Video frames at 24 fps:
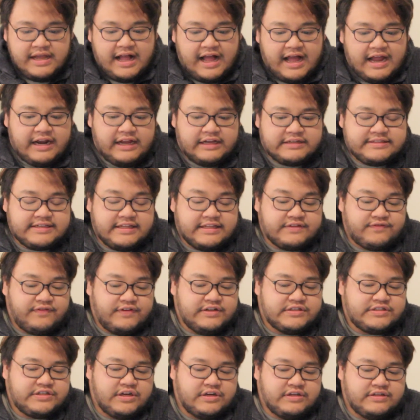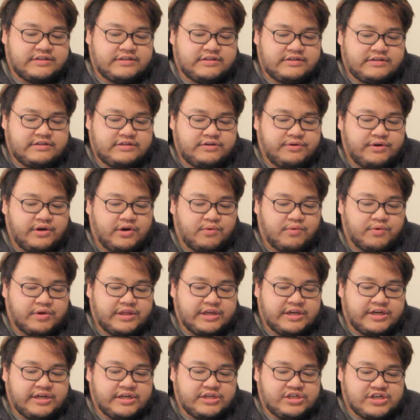and I'll say this video's doing a
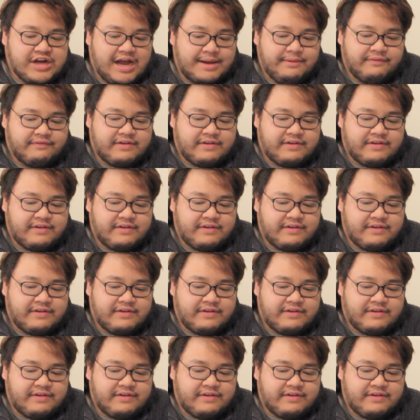really good job